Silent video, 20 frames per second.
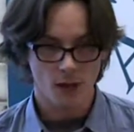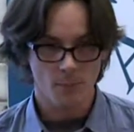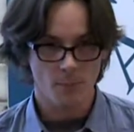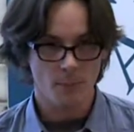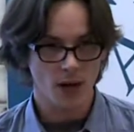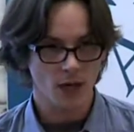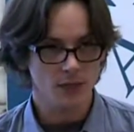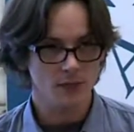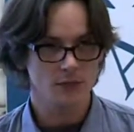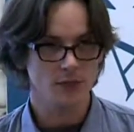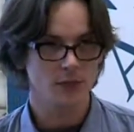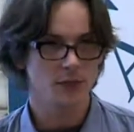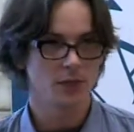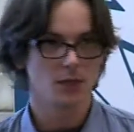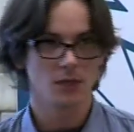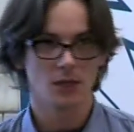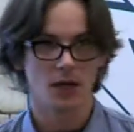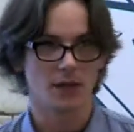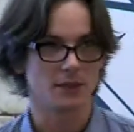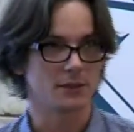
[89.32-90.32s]
plant,
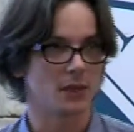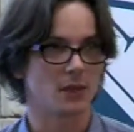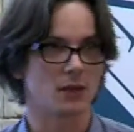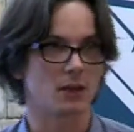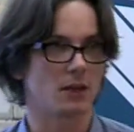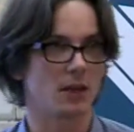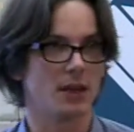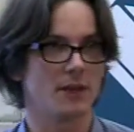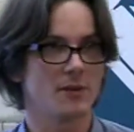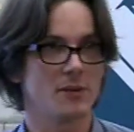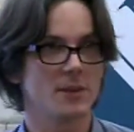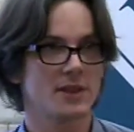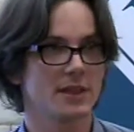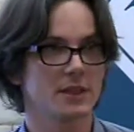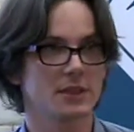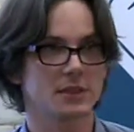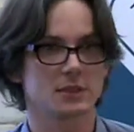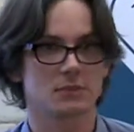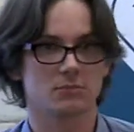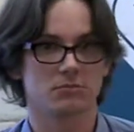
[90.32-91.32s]
and everything
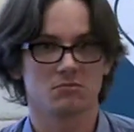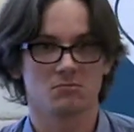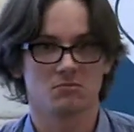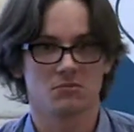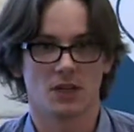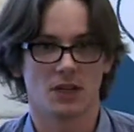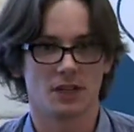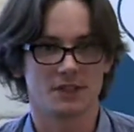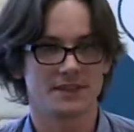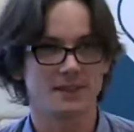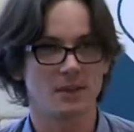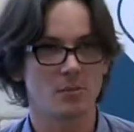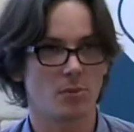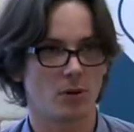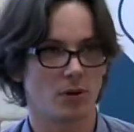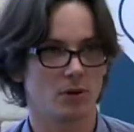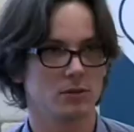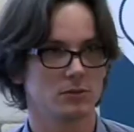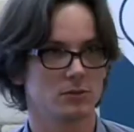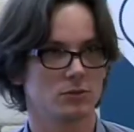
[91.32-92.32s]
is
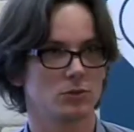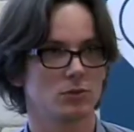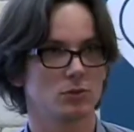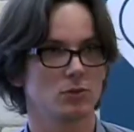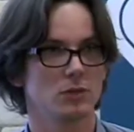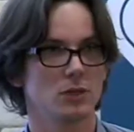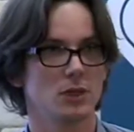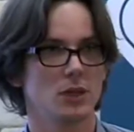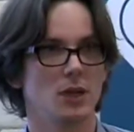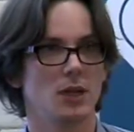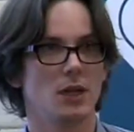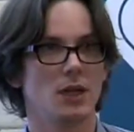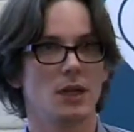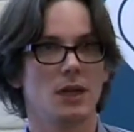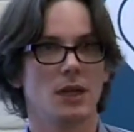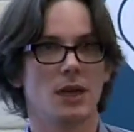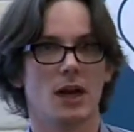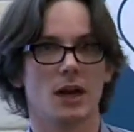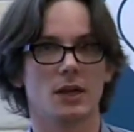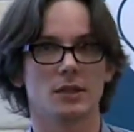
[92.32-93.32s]
simple to do.
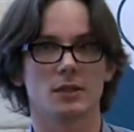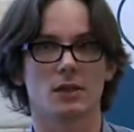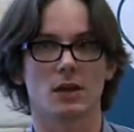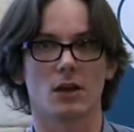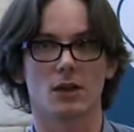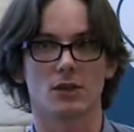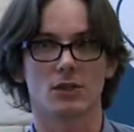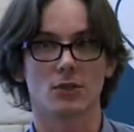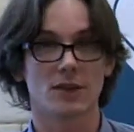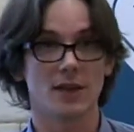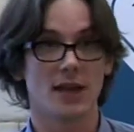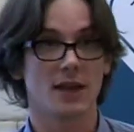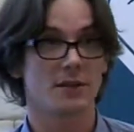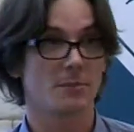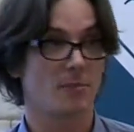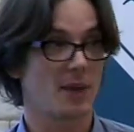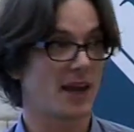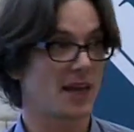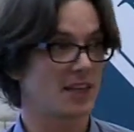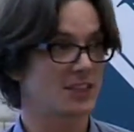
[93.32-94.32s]
And today
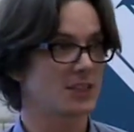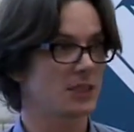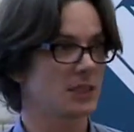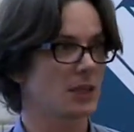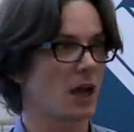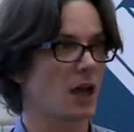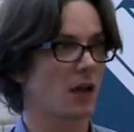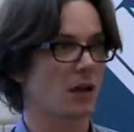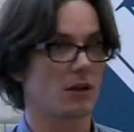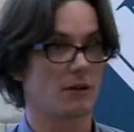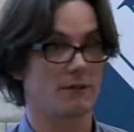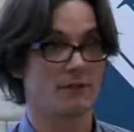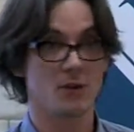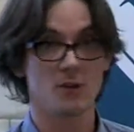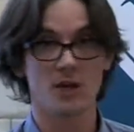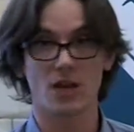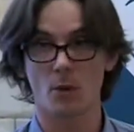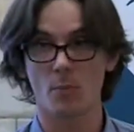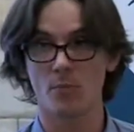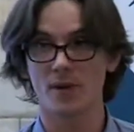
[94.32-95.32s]
packaging are very
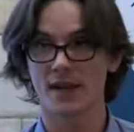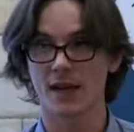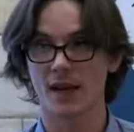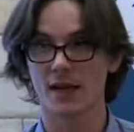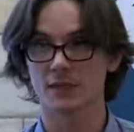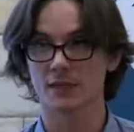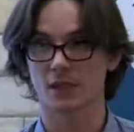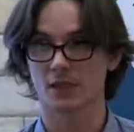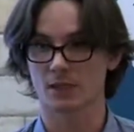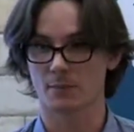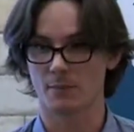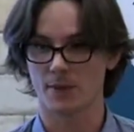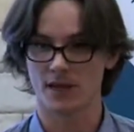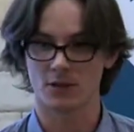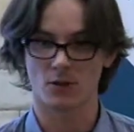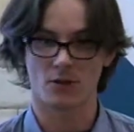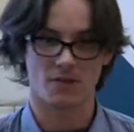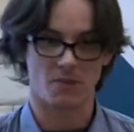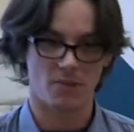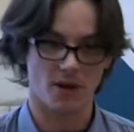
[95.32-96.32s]
complicated. It's made
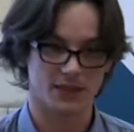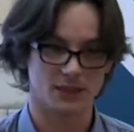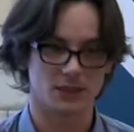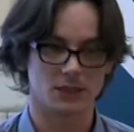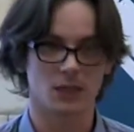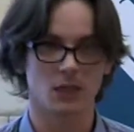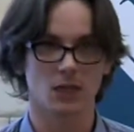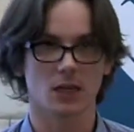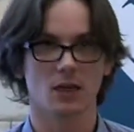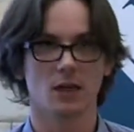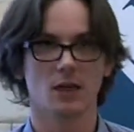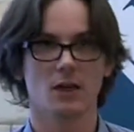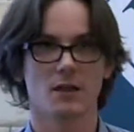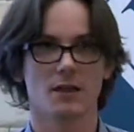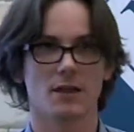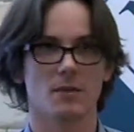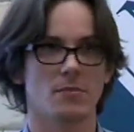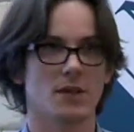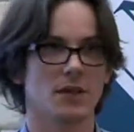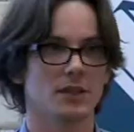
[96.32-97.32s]
of plastic,
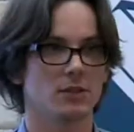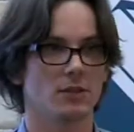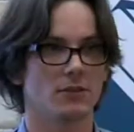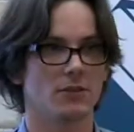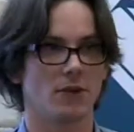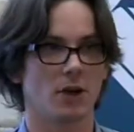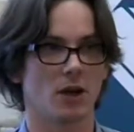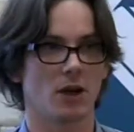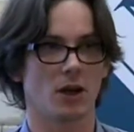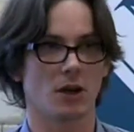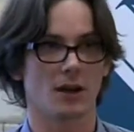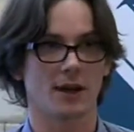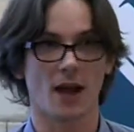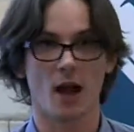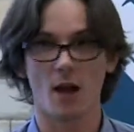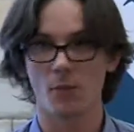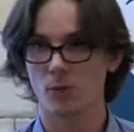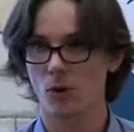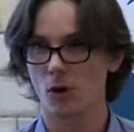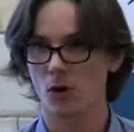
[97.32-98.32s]
they're made of
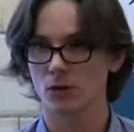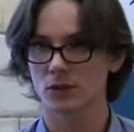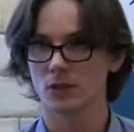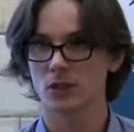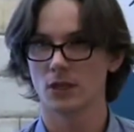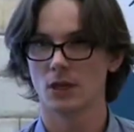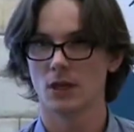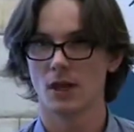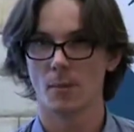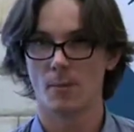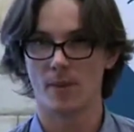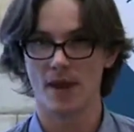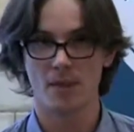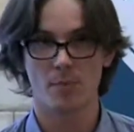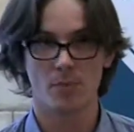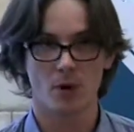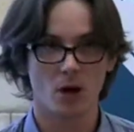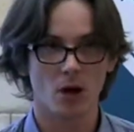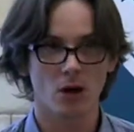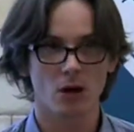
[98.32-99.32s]
cardboard,
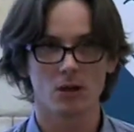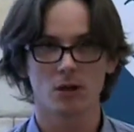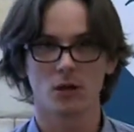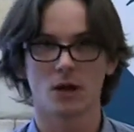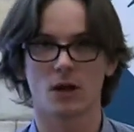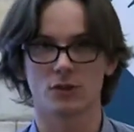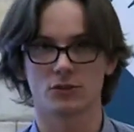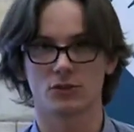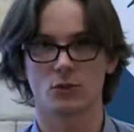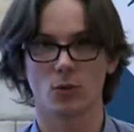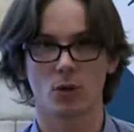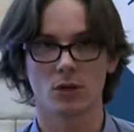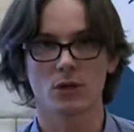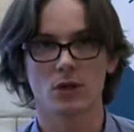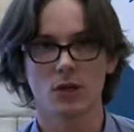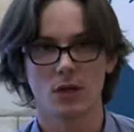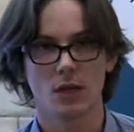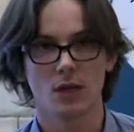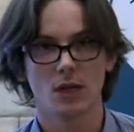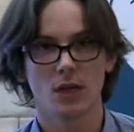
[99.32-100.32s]
paper, and so on.
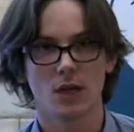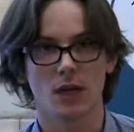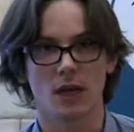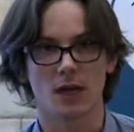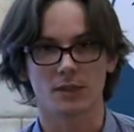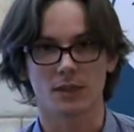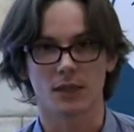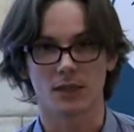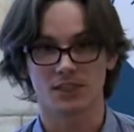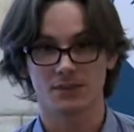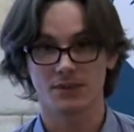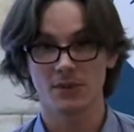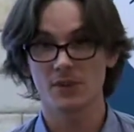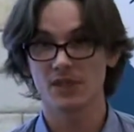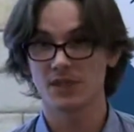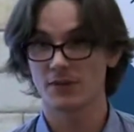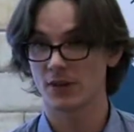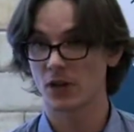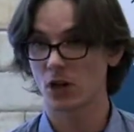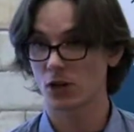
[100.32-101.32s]
And it's very
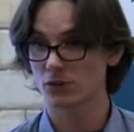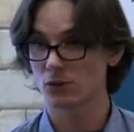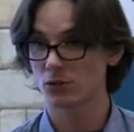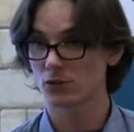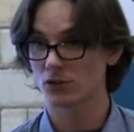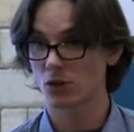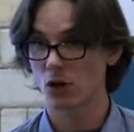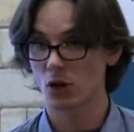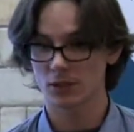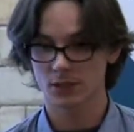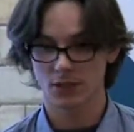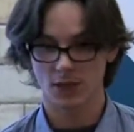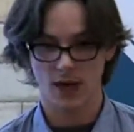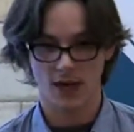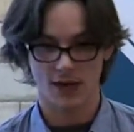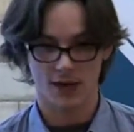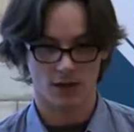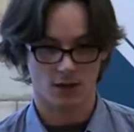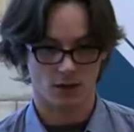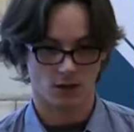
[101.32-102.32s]
difficult to sort,
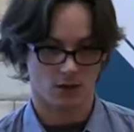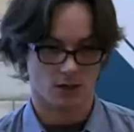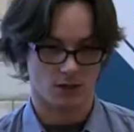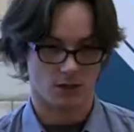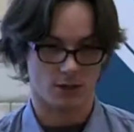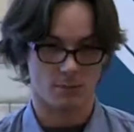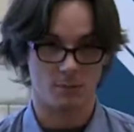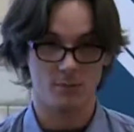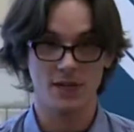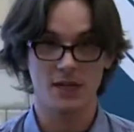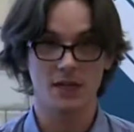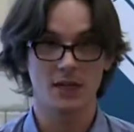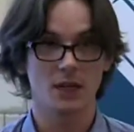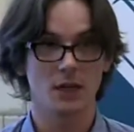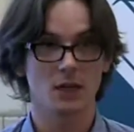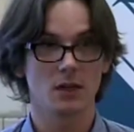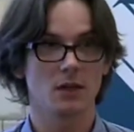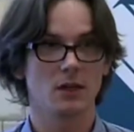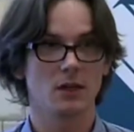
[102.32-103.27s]
like milk